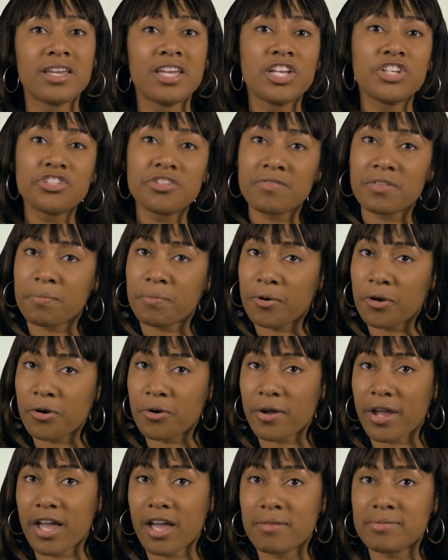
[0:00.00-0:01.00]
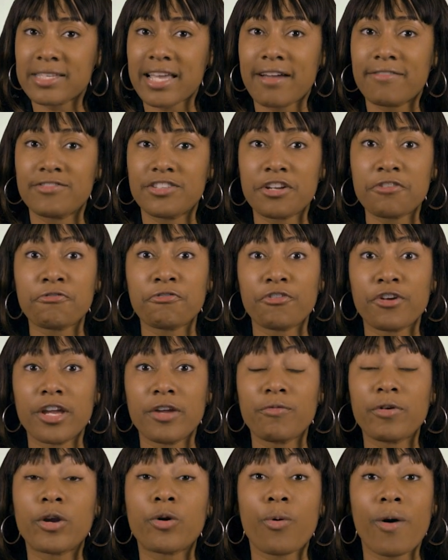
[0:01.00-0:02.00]
Each of the programs have
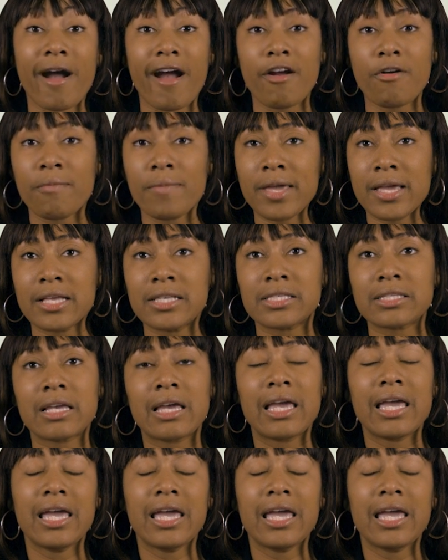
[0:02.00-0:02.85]
different requirements